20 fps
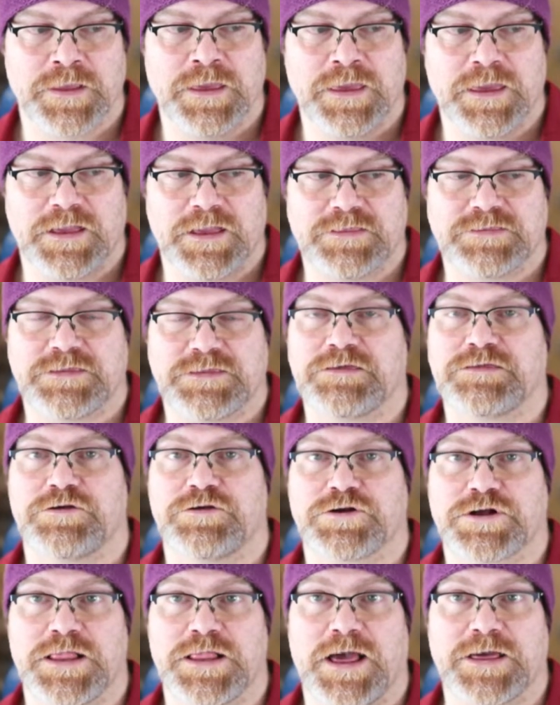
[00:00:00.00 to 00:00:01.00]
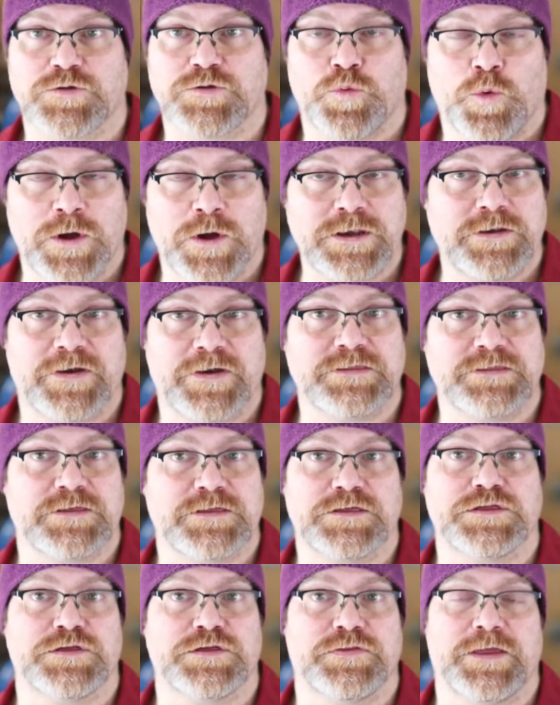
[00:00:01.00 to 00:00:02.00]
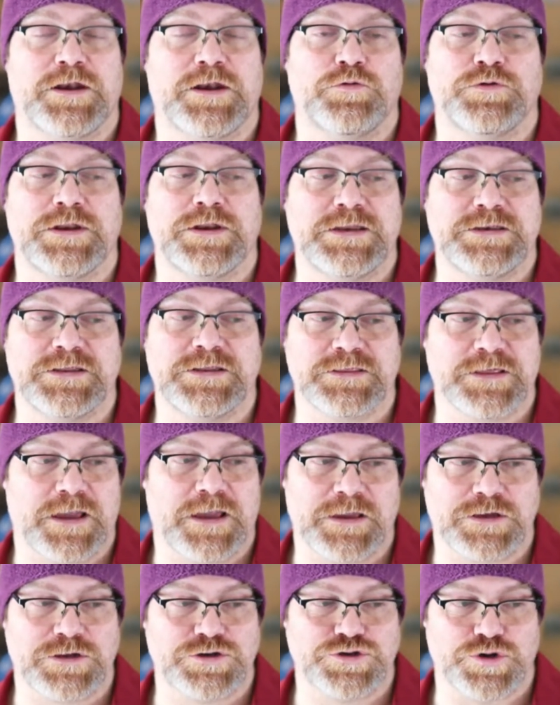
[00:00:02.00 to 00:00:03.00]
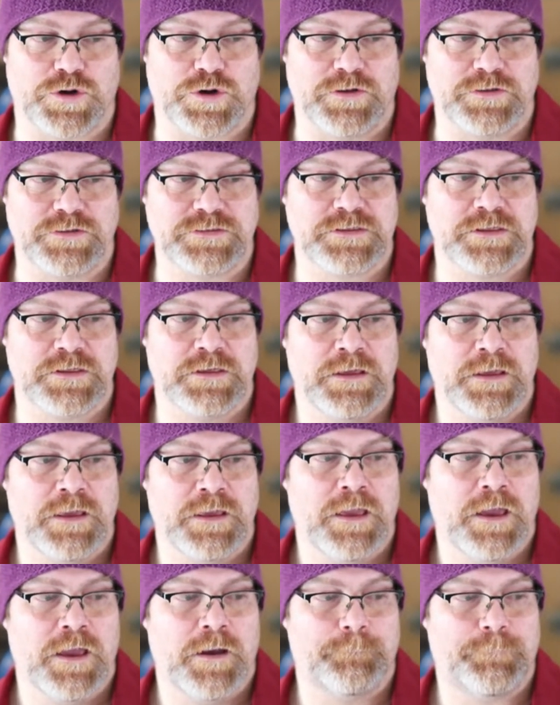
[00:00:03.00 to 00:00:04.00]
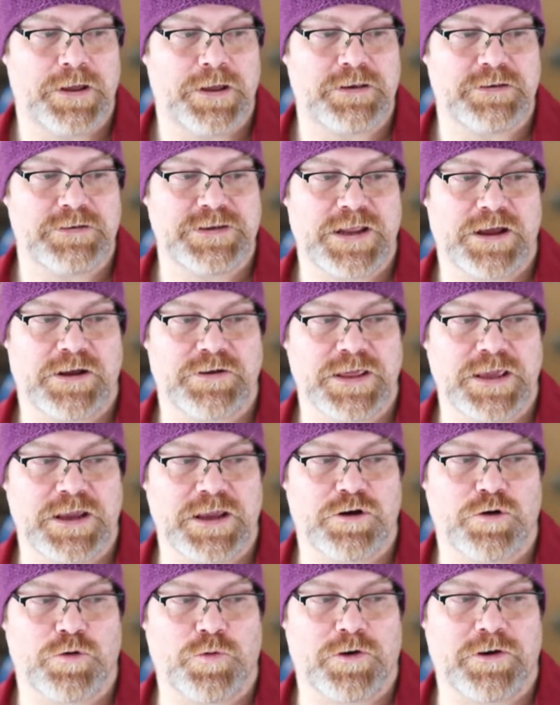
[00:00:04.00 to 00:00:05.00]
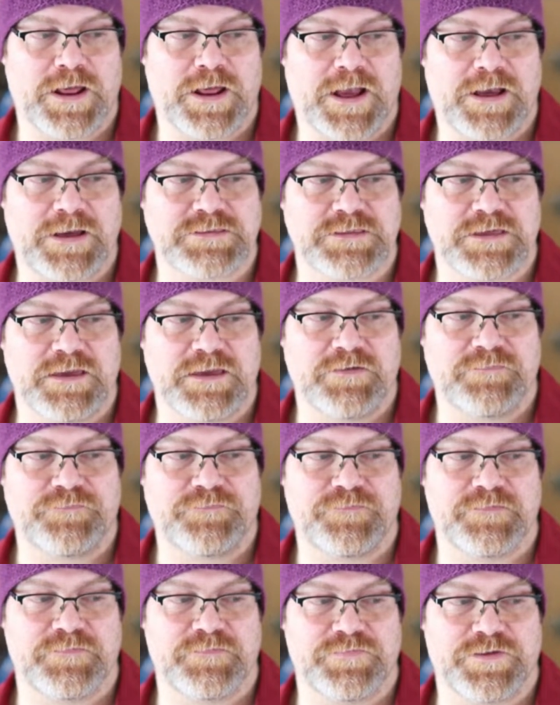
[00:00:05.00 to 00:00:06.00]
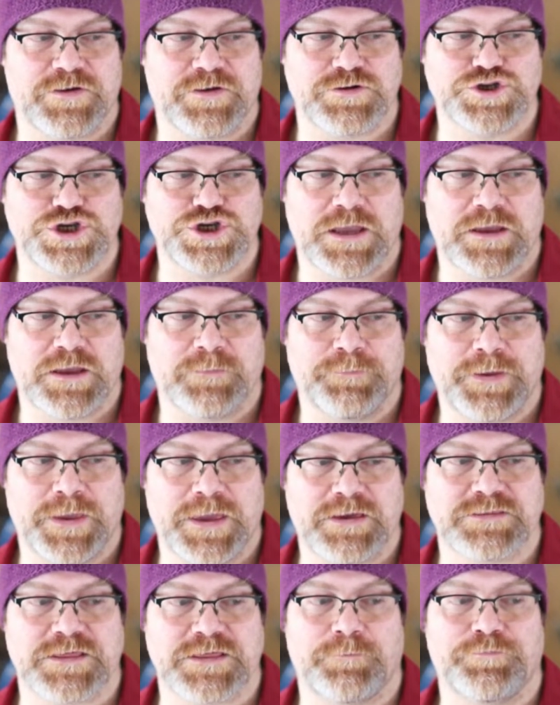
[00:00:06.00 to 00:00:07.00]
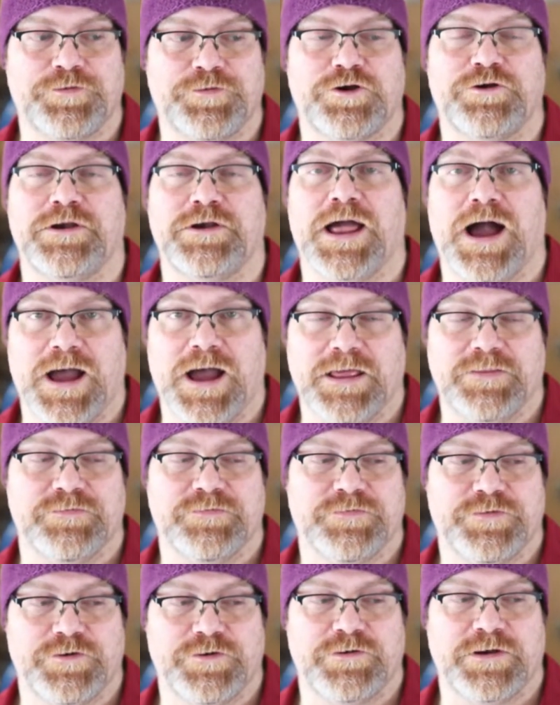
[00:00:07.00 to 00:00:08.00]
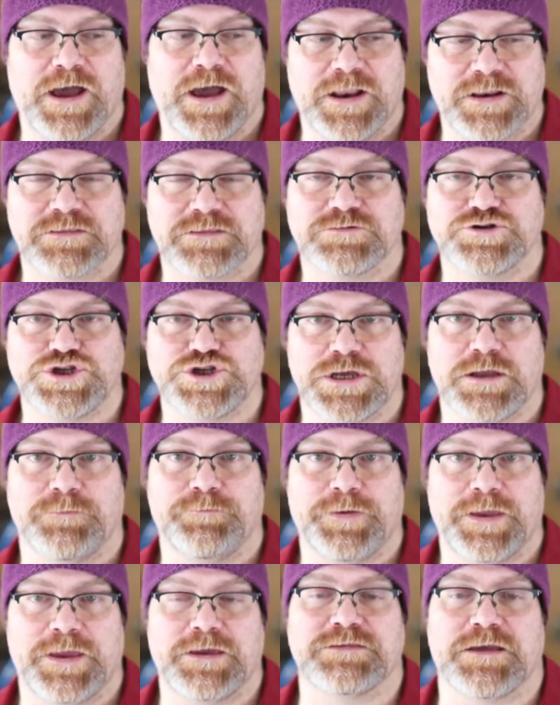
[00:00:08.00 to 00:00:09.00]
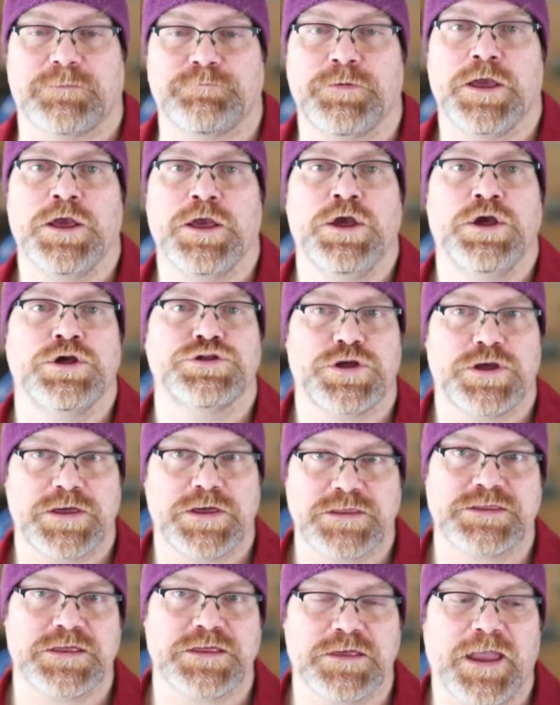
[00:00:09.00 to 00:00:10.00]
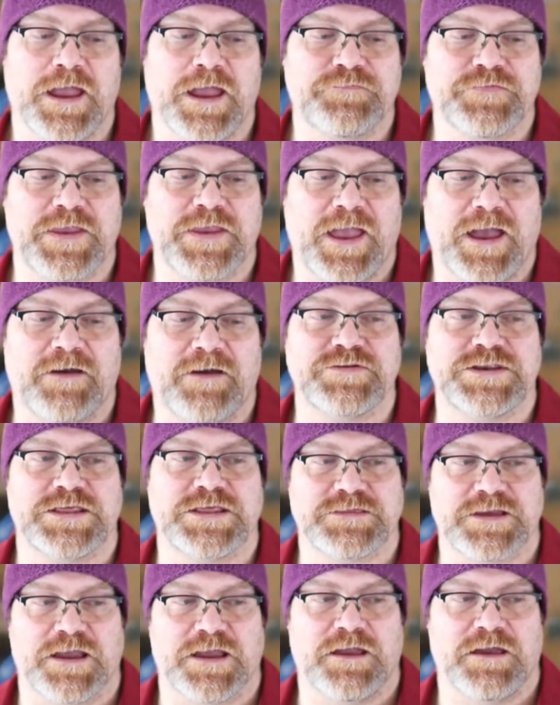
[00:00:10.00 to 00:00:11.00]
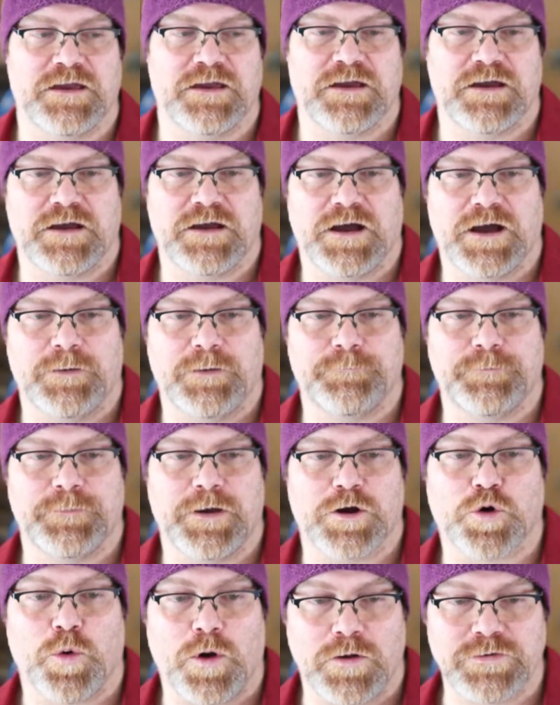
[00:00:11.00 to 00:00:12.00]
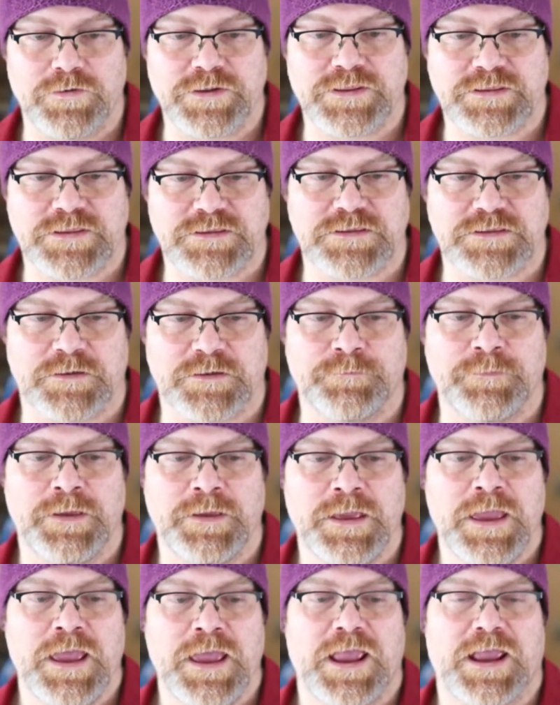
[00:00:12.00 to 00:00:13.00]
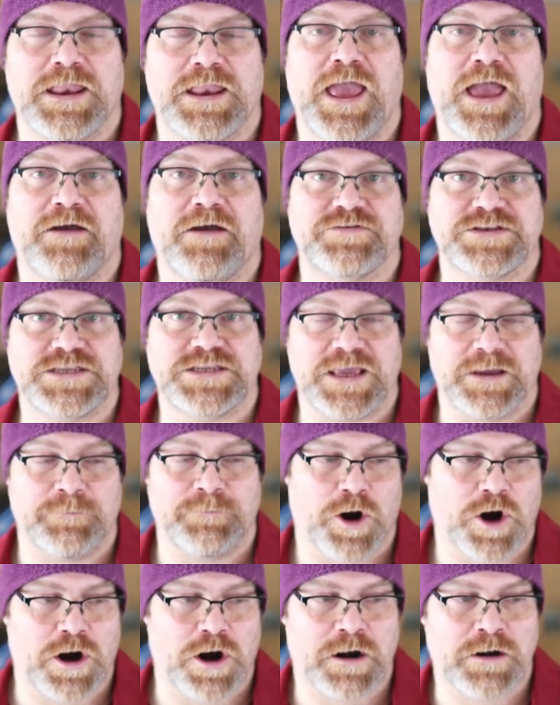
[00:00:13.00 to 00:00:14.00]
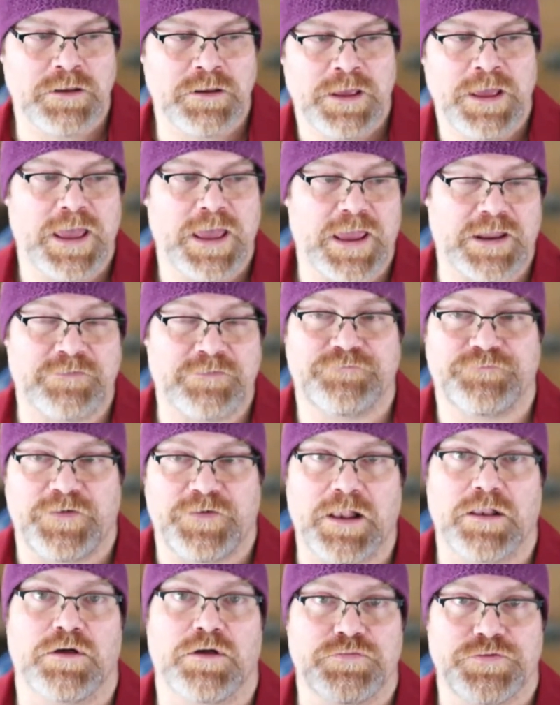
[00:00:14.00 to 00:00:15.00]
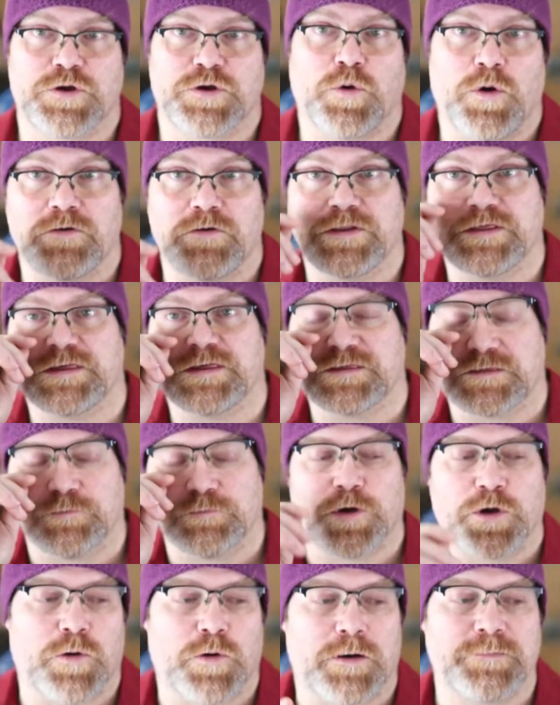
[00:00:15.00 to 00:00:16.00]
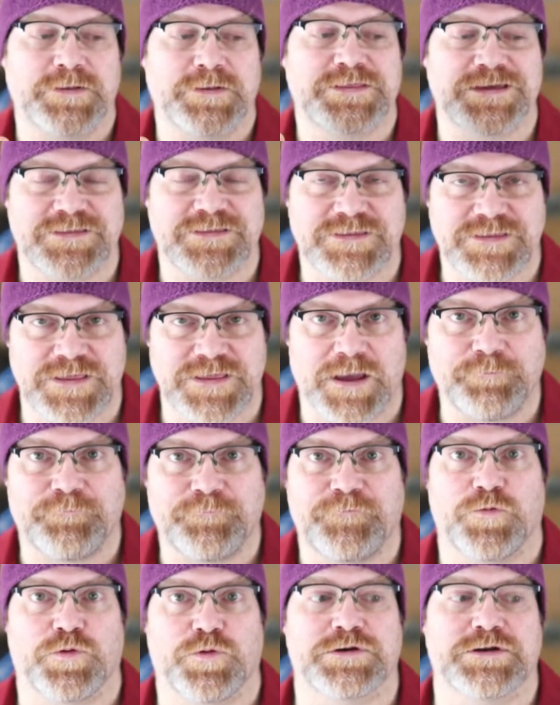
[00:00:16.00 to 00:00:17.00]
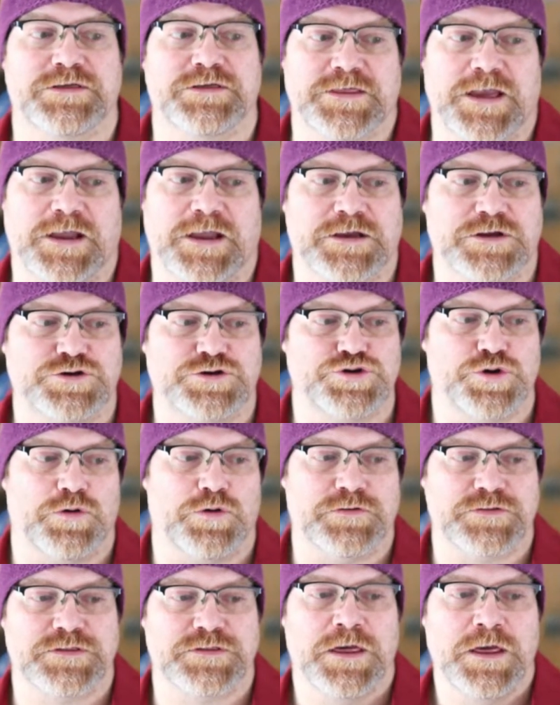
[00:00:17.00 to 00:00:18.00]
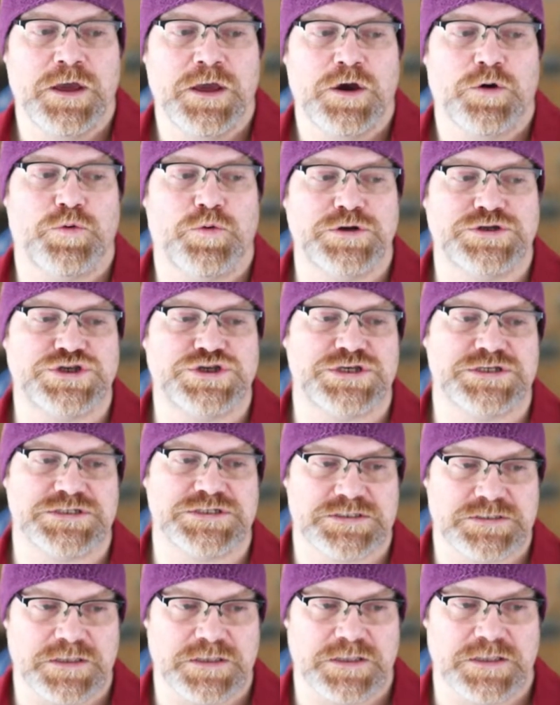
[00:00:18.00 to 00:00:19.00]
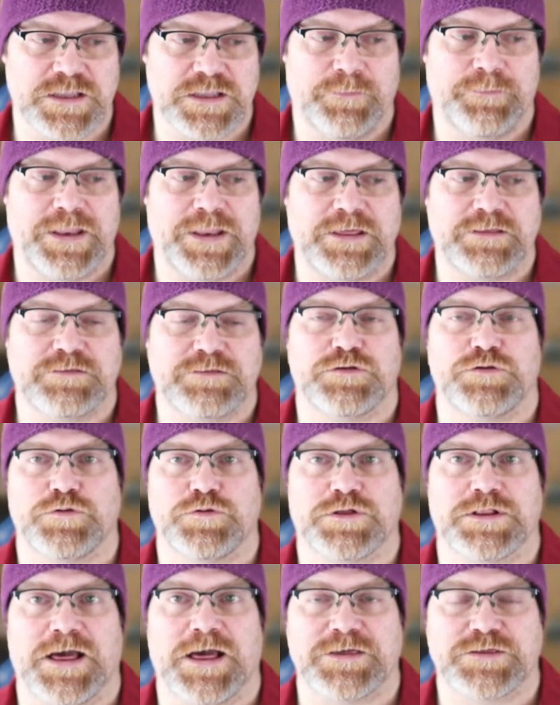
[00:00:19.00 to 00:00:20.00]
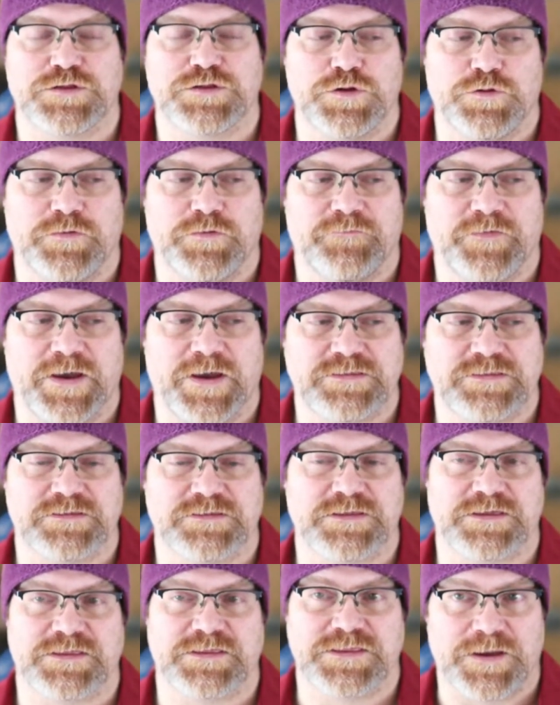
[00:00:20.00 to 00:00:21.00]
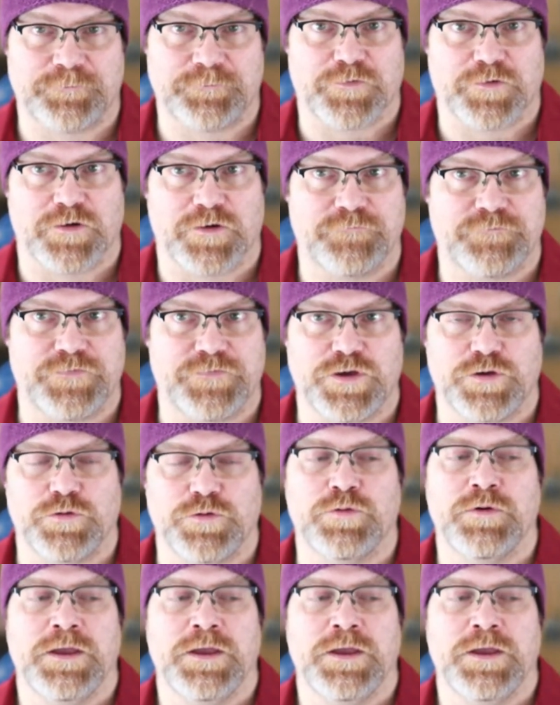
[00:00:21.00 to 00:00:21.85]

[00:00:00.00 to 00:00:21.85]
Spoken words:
it says they're class 1 devices, so they don't need design controls. But down here where it asks if they're GMP exempt, they're not. They're not a GMP exempt. So you still have to have a quality system and have a DMR and follow the quality system requirements except for design controls, which is limited to class 2 devices, except for a few